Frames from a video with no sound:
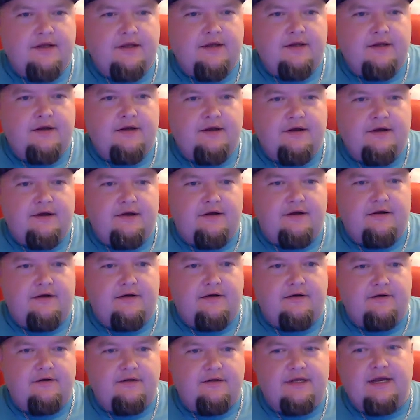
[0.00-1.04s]

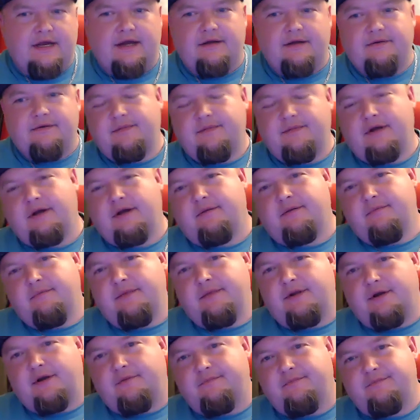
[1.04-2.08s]
Oh yeah, um, you
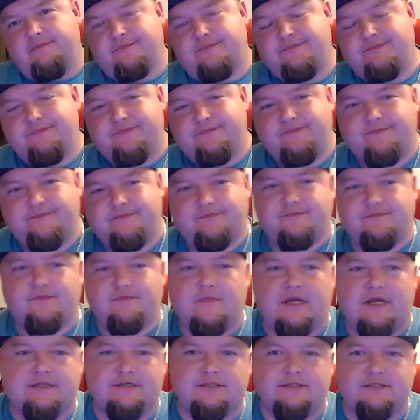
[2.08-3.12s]
know,
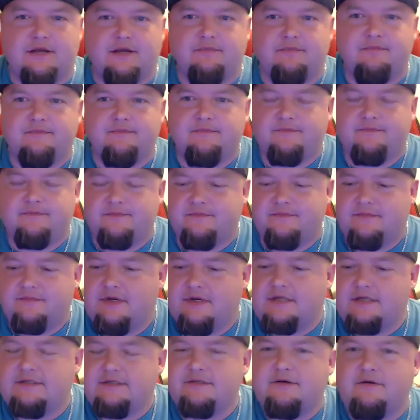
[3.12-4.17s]
it's a shame.
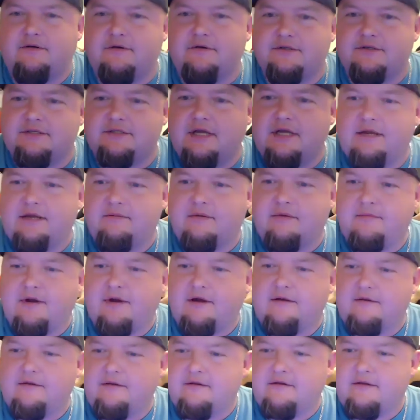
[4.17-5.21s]
It's a total shame
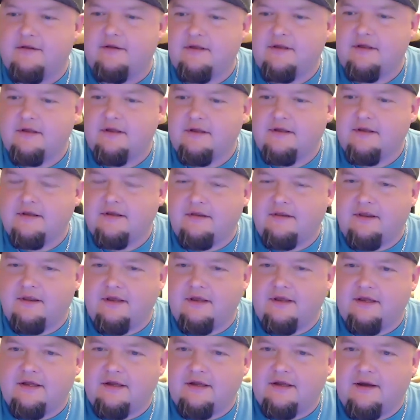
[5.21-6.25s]
about
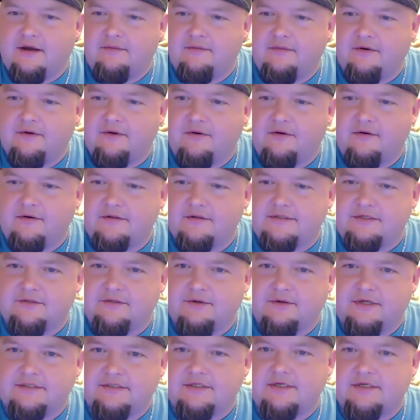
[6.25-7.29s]
the um, the whole
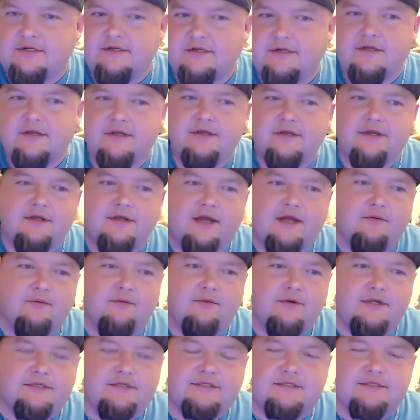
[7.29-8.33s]
situation. I
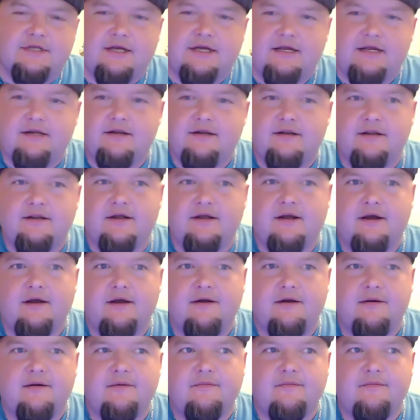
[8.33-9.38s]
wish that
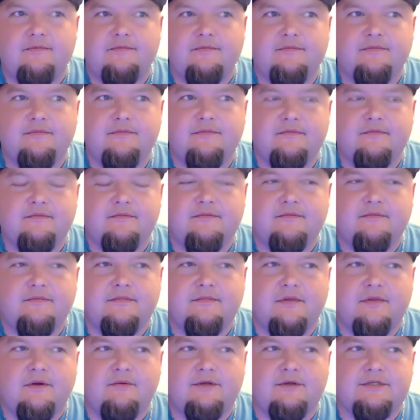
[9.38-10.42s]
um,
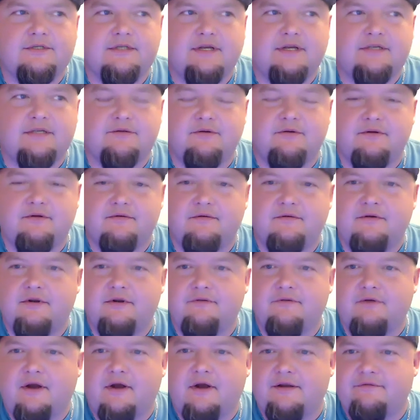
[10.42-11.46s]
I wish things would could
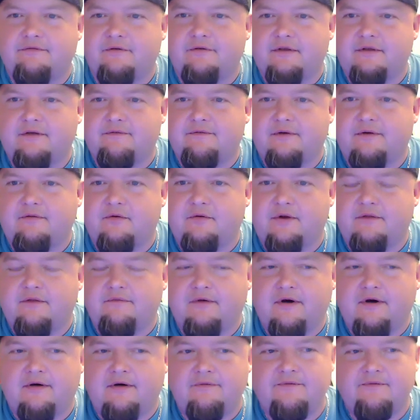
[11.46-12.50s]
have gone differently for everyone
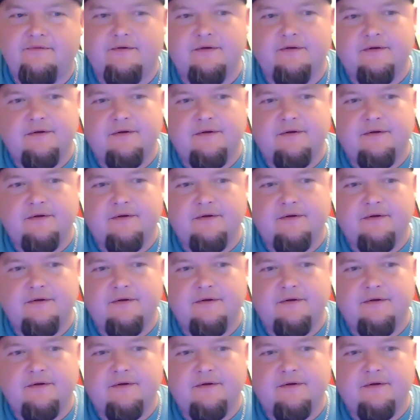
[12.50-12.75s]
involved.